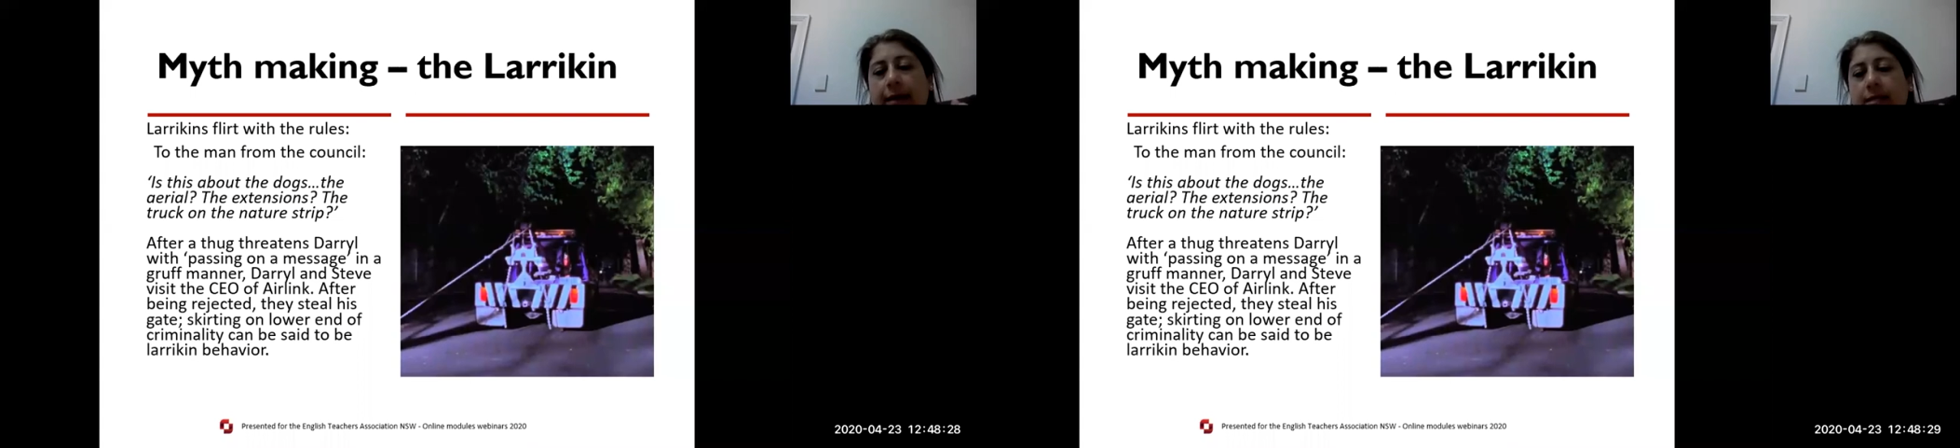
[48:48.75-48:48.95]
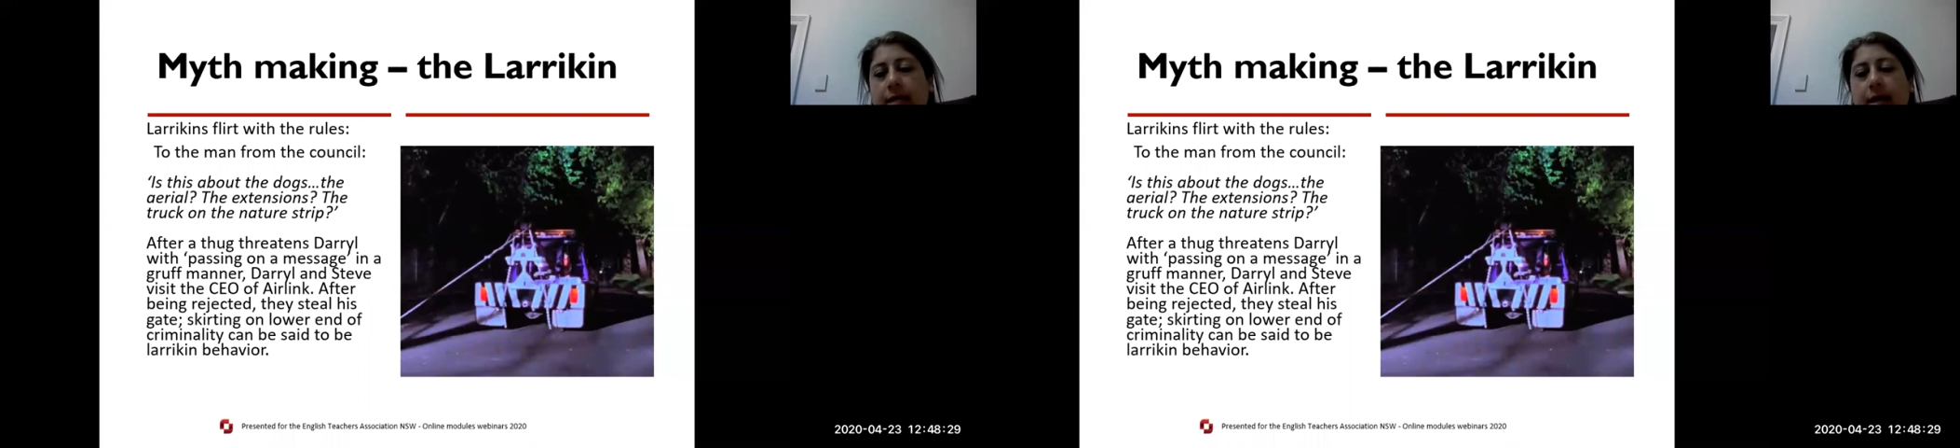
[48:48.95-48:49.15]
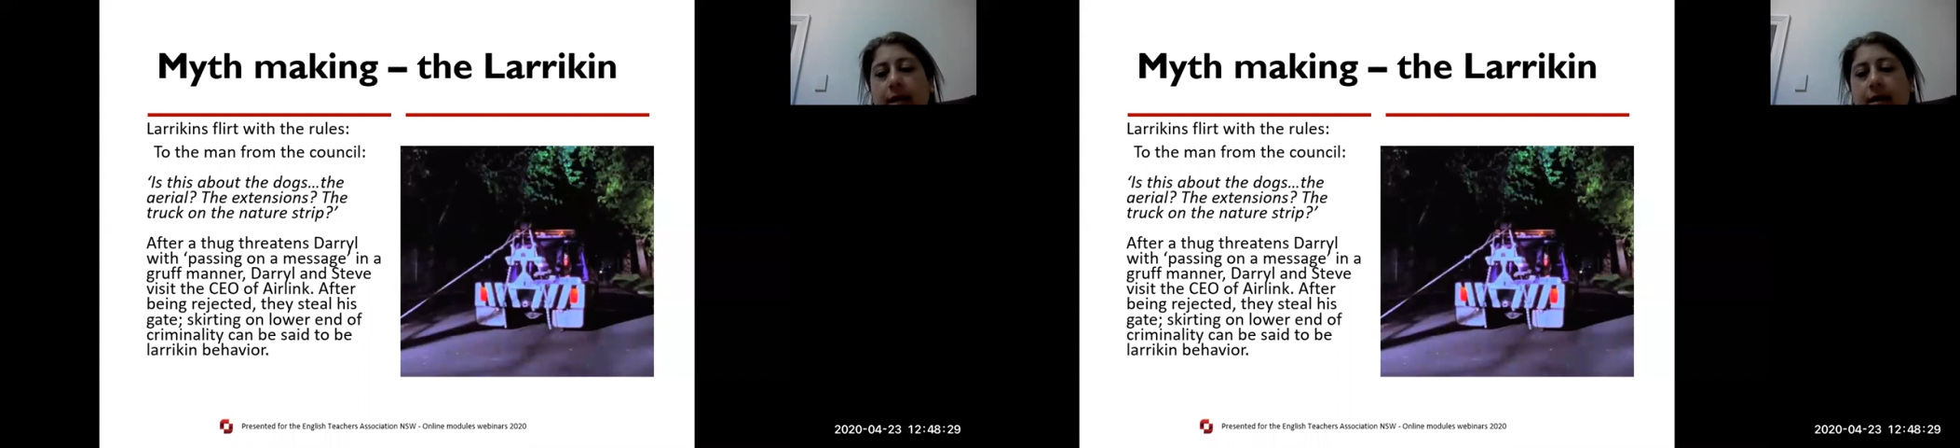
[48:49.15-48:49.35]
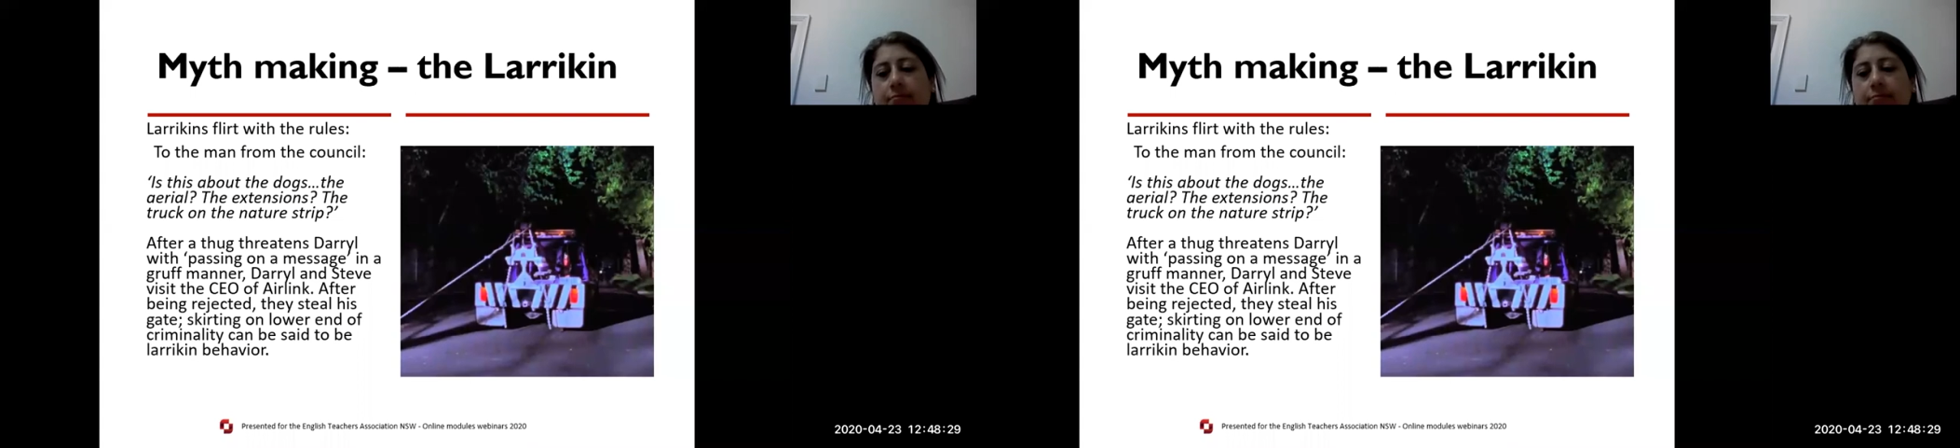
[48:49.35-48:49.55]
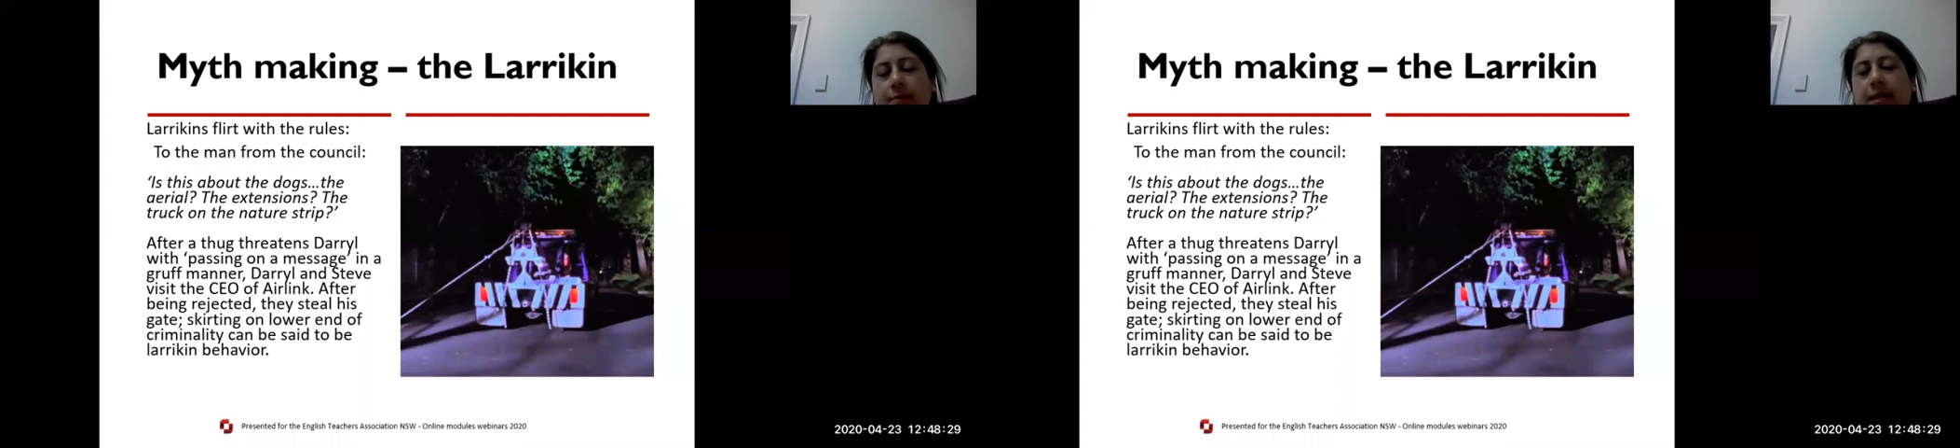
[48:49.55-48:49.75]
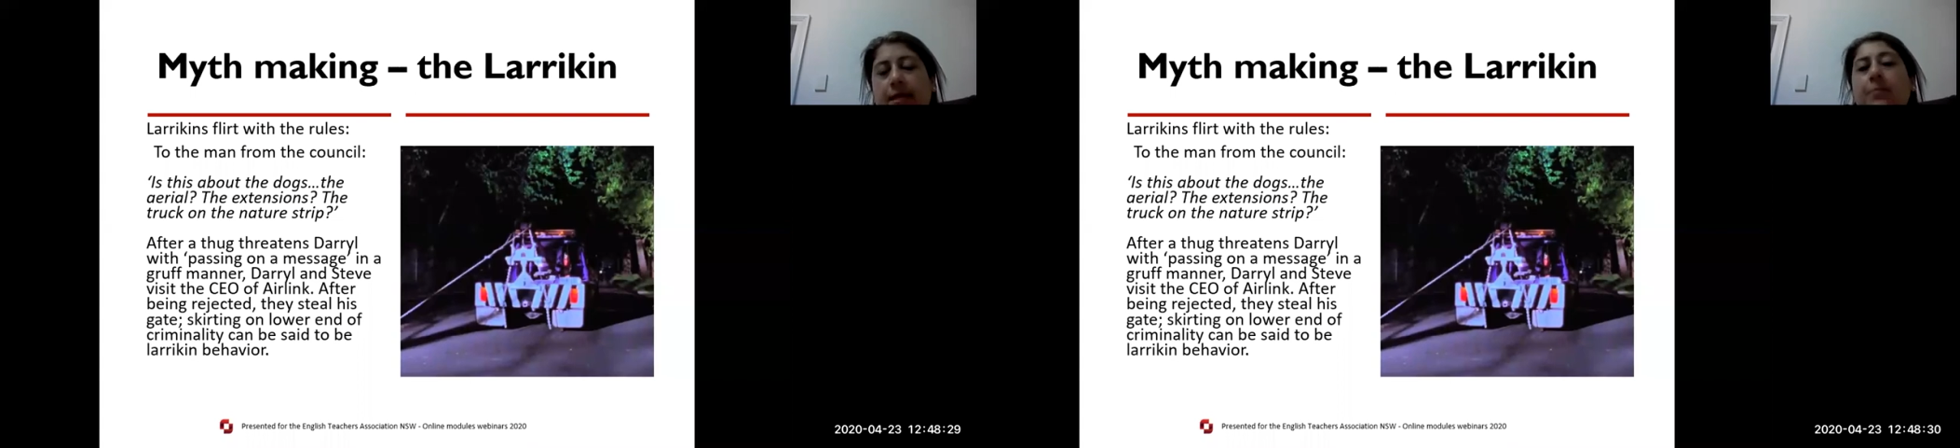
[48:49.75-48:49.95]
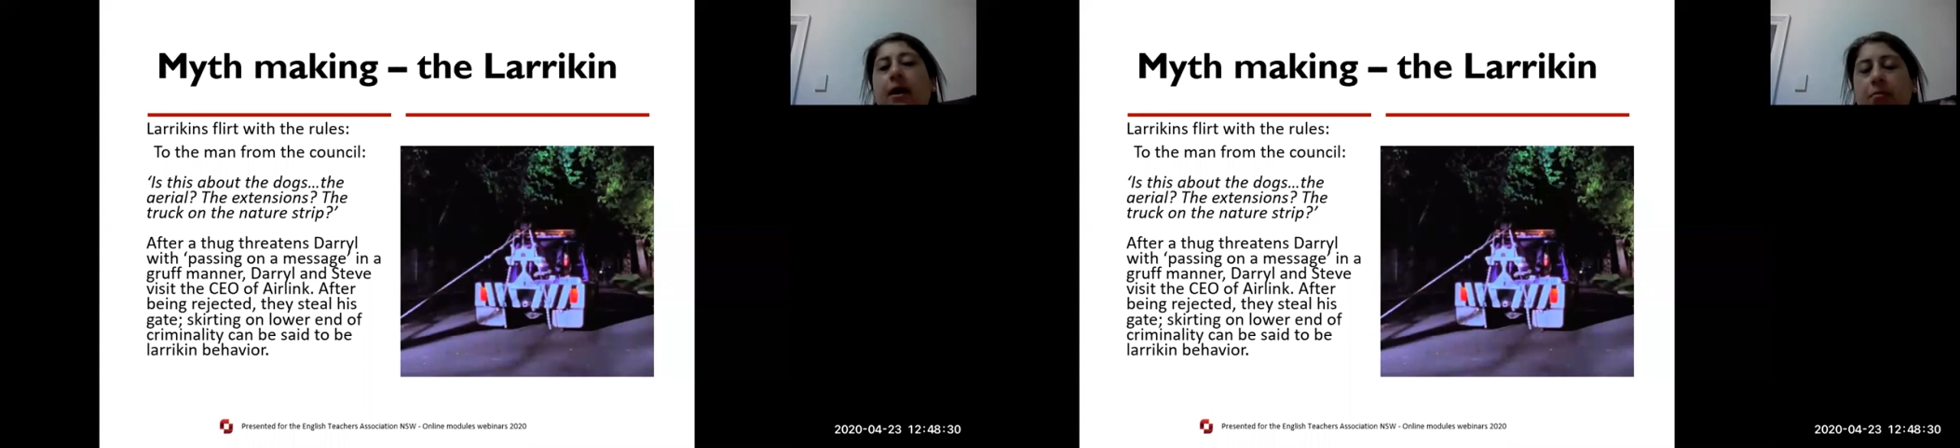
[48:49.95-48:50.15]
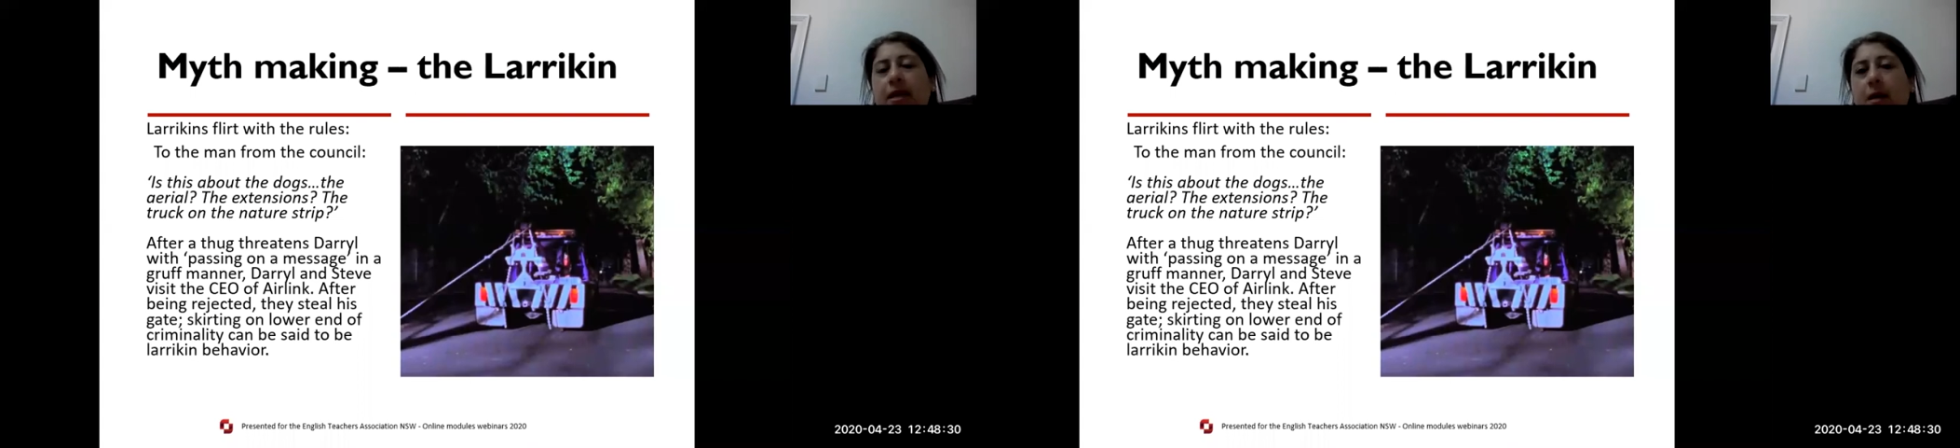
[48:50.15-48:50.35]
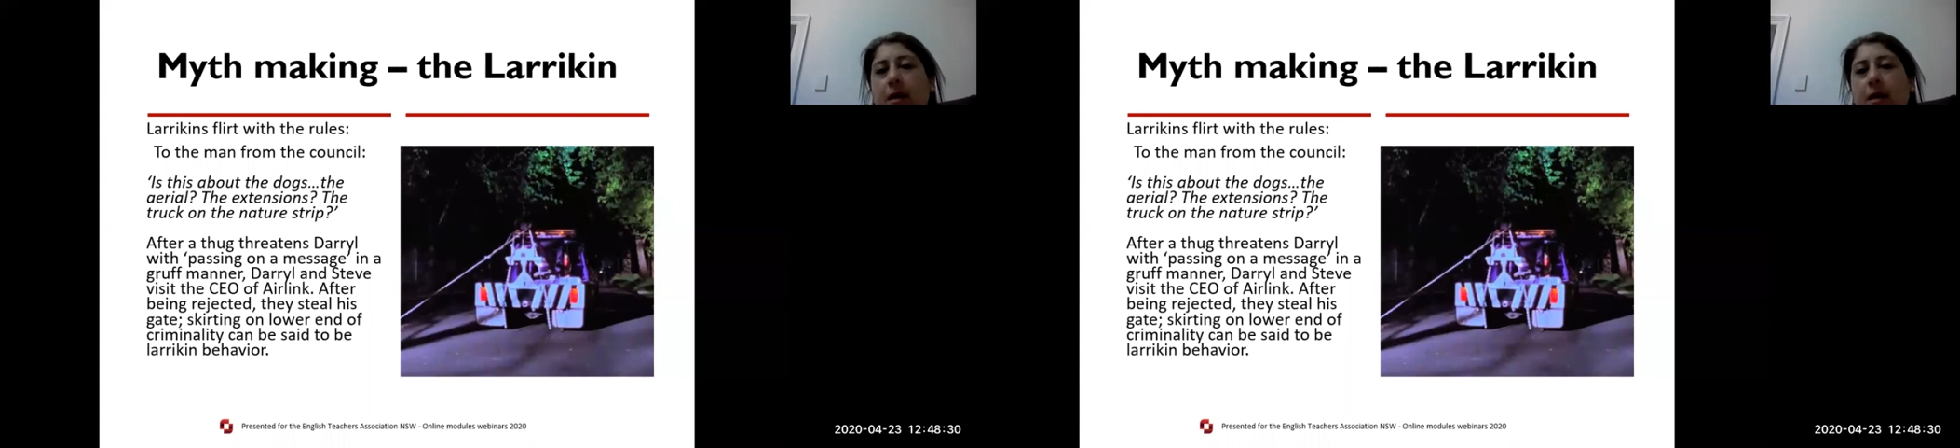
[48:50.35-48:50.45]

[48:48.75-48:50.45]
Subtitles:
larrikinism and